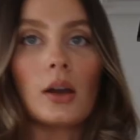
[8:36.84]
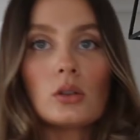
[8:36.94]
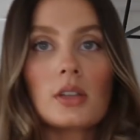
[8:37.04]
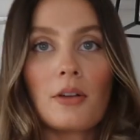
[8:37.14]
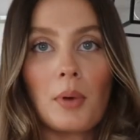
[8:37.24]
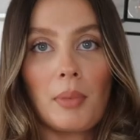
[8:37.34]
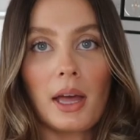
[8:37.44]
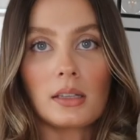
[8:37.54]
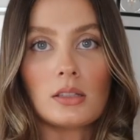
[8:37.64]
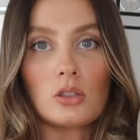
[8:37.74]
I also have my
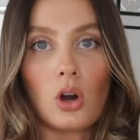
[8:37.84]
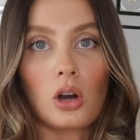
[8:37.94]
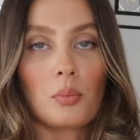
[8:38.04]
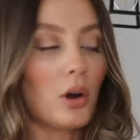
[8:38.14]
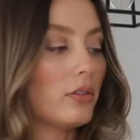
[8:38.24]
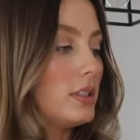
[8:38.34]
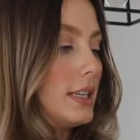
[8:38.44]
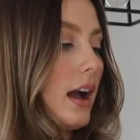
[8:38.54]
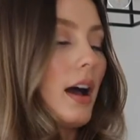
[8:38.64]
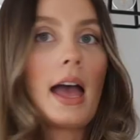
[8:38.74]
Birkenstock, but
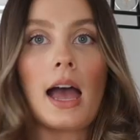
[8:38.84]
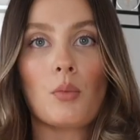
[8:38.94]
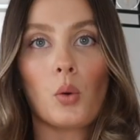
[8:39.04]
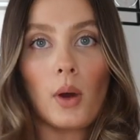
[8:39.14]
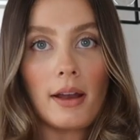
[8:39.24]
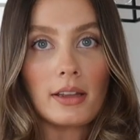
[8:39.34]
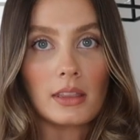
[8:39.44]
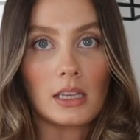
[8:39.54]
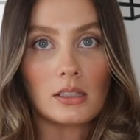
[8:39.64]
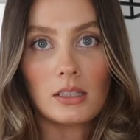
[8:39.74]
obviously I am wearing
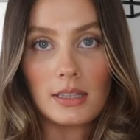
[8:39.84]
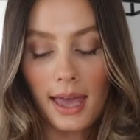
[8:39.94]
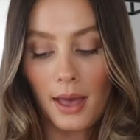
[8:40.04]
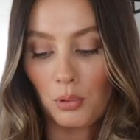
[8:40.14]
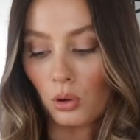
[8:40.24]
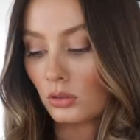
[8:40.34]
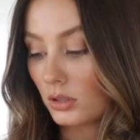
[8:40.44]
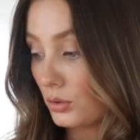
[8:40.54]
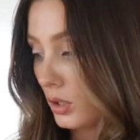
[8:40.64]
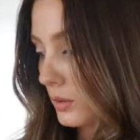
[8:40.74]
these to the airport,
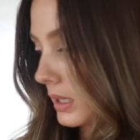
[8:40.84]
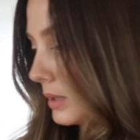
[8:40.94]
so don't